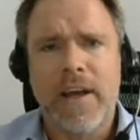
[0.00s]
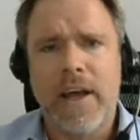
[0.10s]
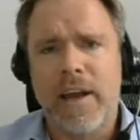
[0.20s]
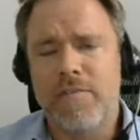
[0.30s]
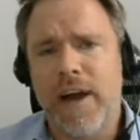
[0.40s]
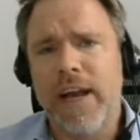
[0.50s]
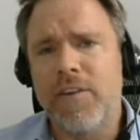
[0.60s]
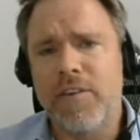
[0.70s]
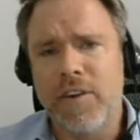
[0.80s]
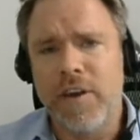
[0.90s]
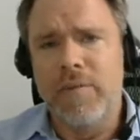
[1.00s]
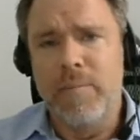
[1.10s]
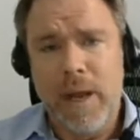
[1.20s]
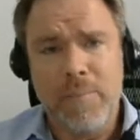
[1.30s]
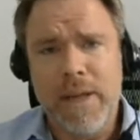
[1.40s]
and violence
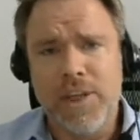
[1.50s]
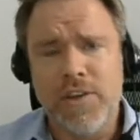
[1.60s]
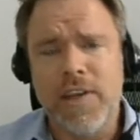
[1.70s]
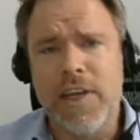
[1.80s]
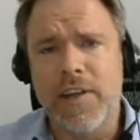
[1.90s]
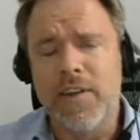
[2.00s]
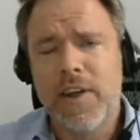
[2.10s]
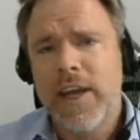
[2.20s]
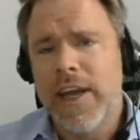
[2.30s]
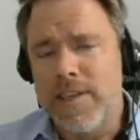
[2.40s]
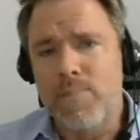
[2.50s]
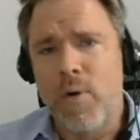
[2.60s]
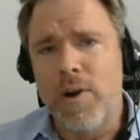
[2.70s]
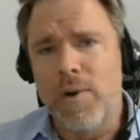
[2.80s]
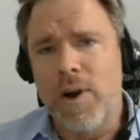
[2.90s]
in major cities. It's
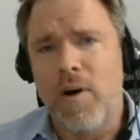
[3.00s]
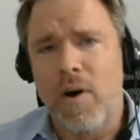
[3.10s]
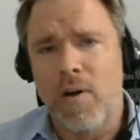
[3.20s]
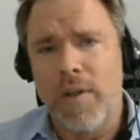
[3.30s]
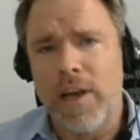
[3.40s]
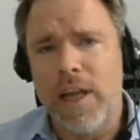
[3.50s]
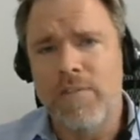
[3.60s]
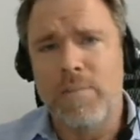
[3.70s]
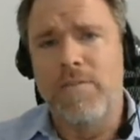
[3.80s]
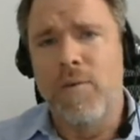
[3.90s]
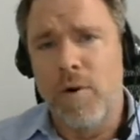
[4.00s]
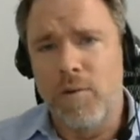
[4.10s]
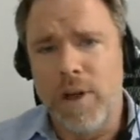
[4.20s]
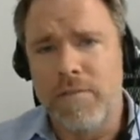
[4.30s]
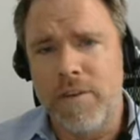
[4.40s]
important to recall that even before
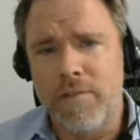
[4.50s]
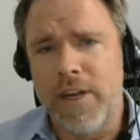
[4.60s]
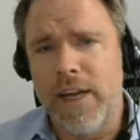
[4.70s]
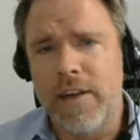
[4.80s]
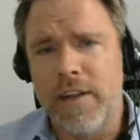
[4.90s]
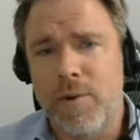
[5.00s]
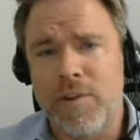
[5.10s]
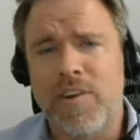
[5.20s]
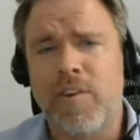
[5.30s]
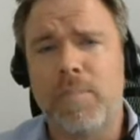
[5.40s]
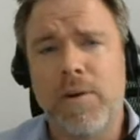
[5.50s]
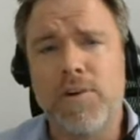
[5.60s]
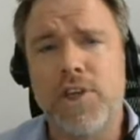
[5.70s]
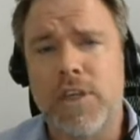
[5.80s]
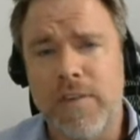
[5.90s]
2015, there was an
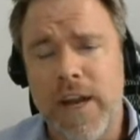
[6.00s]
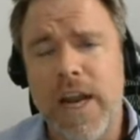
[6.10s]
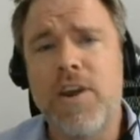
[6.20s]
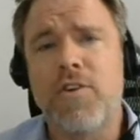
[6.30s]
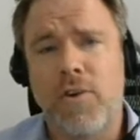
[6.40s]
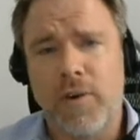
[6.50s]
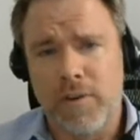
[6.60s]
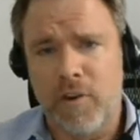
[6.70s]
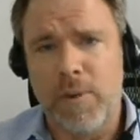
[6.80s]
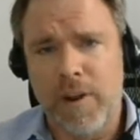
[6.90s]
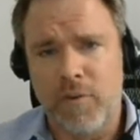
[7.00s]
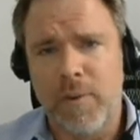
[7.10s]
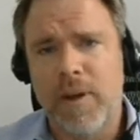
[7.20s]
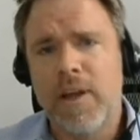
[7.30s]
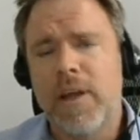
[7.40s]
explosion of internal
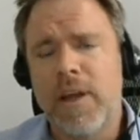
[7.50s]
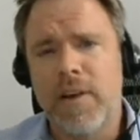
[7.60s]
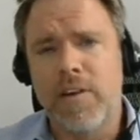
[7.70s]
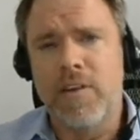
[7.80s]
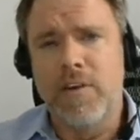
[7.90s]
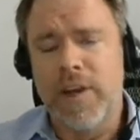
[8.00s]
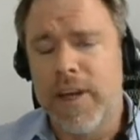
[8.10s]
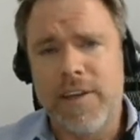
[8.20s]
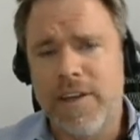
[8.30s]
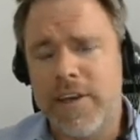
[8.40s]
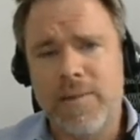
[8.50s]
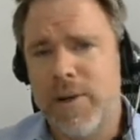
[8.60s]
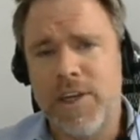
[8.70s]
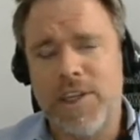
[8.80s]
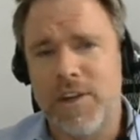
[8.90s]
displacement in Syria. It didn't
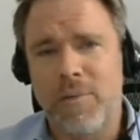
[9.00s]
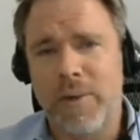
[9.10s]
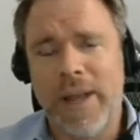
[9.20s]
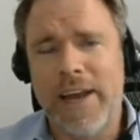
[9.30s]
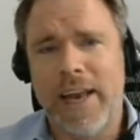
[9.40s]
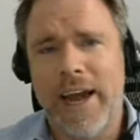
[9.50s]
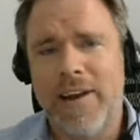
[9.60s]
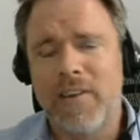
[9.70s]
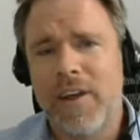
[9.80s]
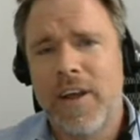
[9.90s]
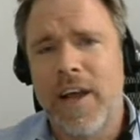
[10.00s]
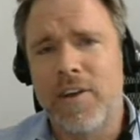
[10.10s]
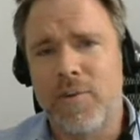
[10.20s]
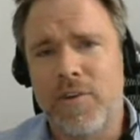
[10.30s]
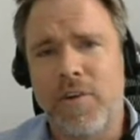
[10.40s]
reach the global headlines
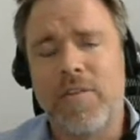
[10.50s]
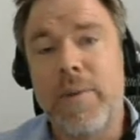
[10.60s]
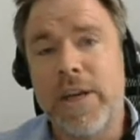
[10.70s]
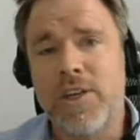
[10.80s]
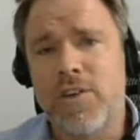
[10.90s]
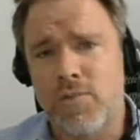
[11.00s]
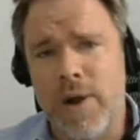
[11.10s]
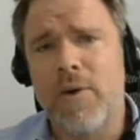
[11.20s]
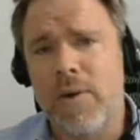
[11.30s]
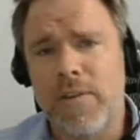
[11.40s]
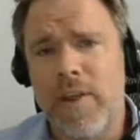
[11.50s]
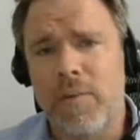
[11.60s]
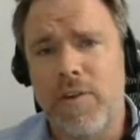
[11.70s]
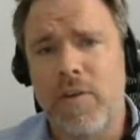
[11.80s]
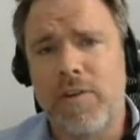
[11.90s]
as a result of a major drought that
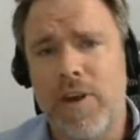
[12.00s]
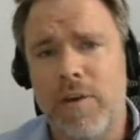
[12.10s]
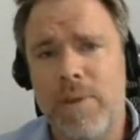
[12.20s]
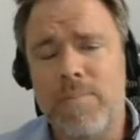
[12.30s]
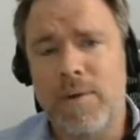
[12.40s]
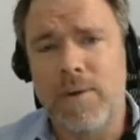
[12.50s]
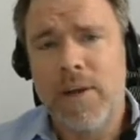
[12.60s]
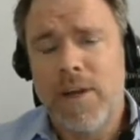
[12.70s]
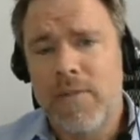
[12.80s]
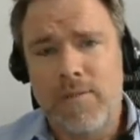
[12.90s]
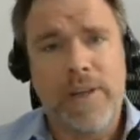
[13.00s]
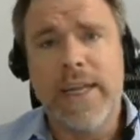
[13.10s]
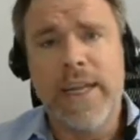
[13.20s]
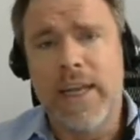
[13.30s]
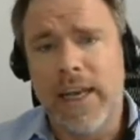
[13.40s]
resulted in people
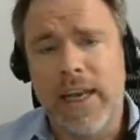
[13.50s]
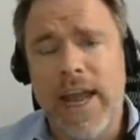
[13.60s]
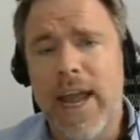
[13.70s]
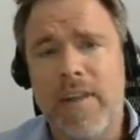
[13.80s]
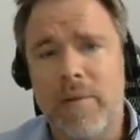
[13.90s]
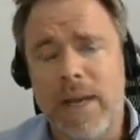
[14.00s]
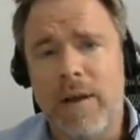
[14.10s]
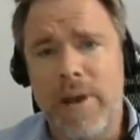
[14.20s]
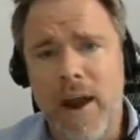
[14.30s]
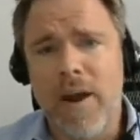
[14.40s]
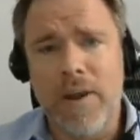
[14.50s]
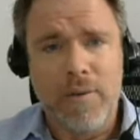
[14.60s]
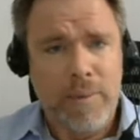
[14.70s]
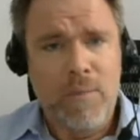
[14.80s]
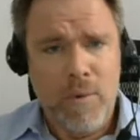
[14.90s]
fleeing land that had become arid. I
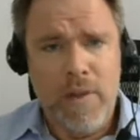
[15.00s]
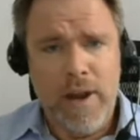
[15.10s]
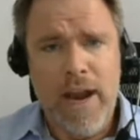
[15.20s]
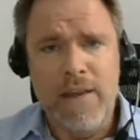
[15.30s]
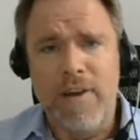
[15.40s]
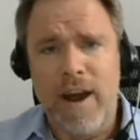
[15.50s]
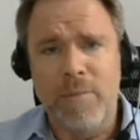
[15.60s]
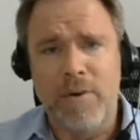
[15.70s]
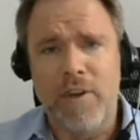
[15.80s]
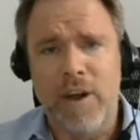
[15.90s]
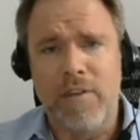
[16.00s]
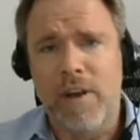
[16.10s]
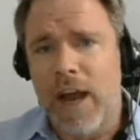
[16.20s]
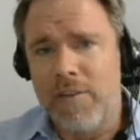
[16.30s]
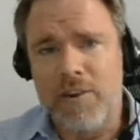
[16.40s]
mean, more than 85% of the
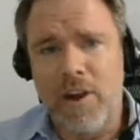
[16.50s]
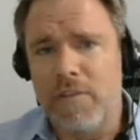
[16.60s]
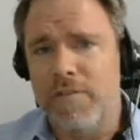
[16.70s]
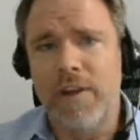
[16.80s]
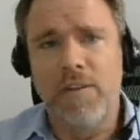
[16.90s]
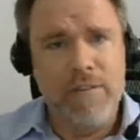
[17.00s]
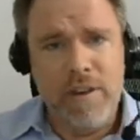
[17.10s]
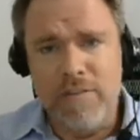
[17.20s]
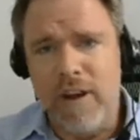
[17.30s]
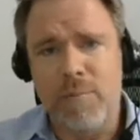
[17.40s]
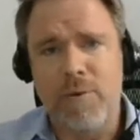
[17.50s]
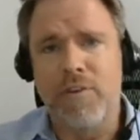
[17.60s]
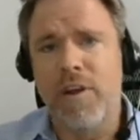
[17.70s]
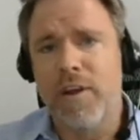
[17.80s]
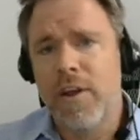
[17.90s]
livestock failed,
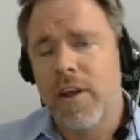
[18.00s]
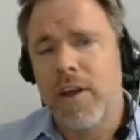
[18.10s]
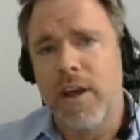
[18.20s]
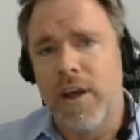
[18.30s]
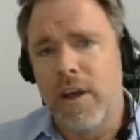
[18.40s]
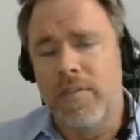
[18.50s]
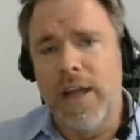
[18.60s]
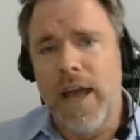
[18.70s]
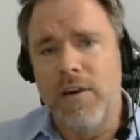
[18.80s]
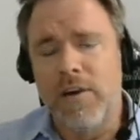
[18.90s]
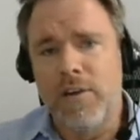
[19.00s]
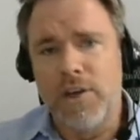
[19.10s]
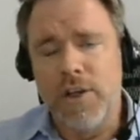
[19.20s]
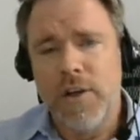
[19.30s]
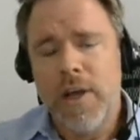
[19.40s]
75% of the agriculture.